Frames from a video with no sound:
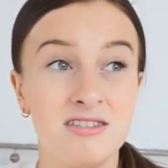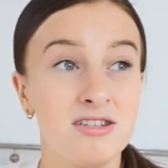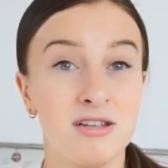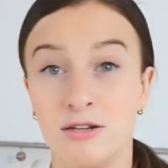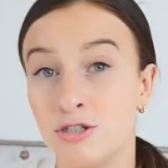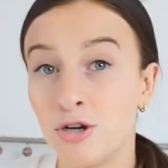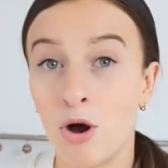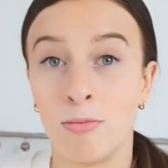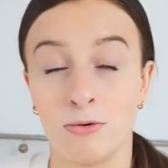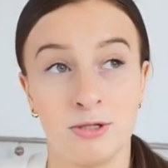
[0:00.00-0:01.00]
to a
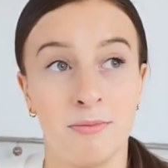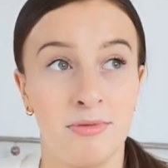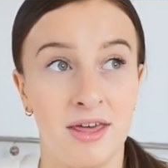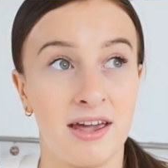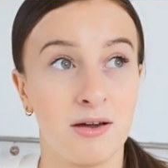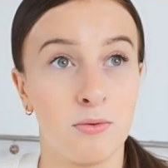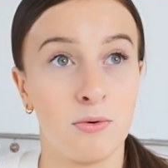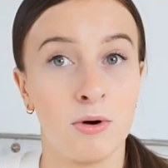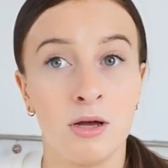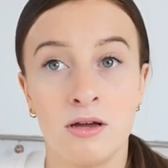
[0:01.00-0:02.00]
shop or something
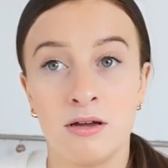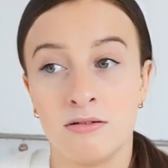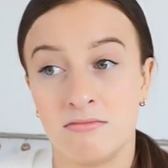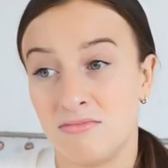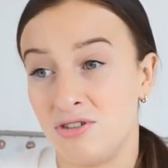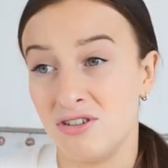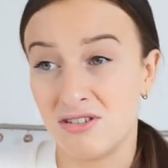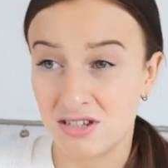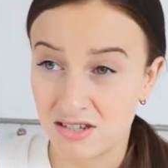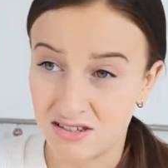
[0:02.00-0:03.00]
or
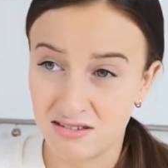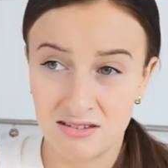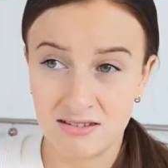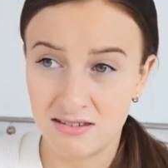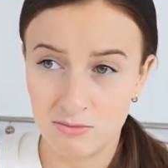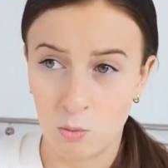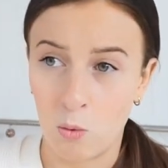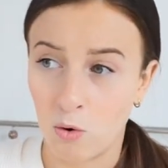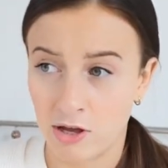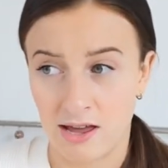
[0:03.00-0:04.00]
just
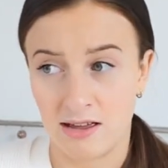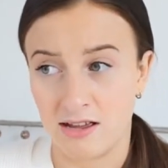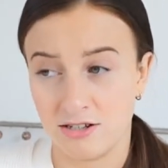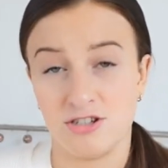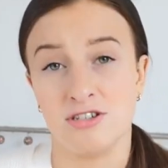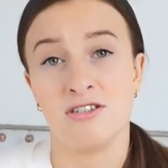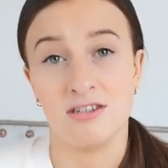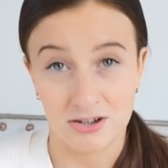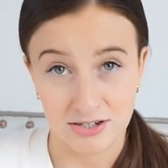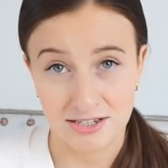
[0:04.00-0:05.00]
walking is just
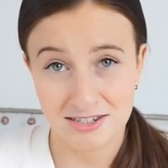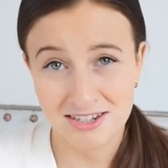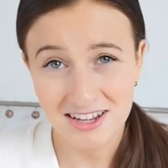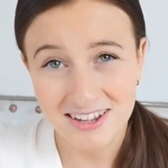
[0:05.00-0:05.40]
nice